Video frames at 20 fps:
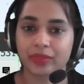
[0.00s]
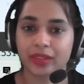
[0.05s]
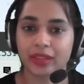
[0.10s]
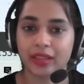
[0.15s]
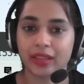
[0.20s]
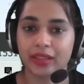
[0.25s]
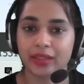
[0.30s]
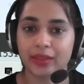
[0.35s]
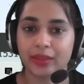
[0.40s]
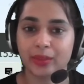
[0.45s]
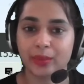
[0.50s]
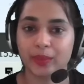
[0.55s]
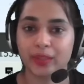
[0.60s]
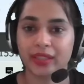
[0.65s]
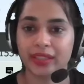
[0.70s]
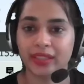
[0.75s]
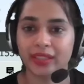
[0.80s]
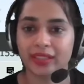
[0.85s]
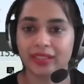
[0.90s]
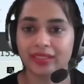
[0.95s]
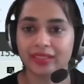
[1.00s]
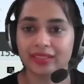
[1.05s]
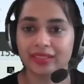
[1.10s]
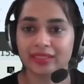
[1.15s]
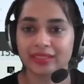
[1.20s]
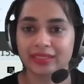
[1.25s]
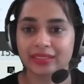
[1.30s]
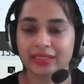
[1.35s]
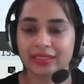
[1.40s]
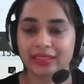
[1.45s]
and over here.
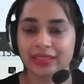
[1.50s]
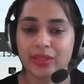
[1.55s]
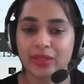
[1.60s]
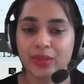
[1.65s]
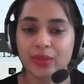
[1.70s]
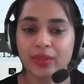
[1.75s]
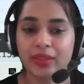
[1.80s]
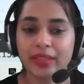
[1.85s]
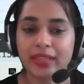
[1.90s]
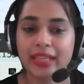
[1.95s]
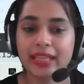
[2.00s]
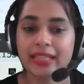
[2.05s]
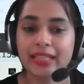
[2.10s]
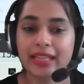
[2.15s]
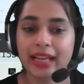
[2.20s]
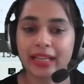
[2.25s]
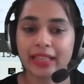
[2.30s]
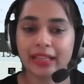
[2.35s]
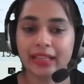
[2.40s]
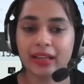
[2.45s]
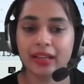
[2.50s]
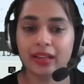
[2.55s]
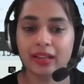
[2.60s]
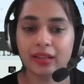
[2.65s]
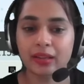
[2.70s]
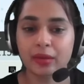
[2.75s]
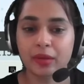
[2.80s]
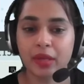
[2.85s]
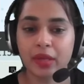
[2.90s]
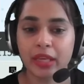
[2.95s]
So these are the
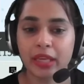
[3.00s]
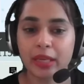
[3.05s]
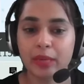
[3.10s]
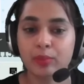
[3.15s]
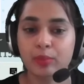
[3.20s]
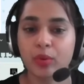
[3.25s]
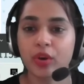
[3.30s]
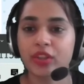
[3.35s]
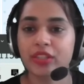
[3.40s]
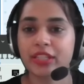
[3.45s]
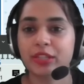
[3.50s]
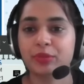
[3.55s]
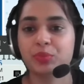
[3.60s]
important